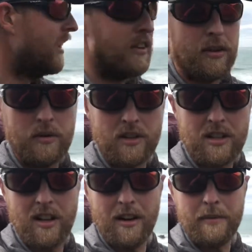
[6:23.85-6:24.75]
so we've just
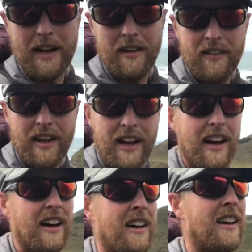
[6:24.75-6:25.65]
climbed down there
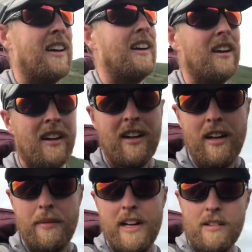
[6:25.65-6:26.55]

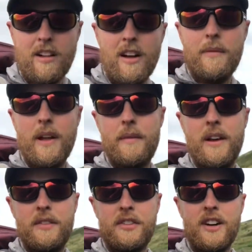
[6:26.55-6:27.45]
and we're now climbing up the
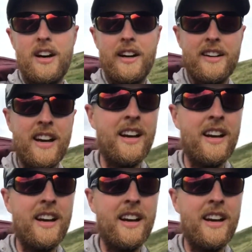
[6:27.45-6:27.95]
other side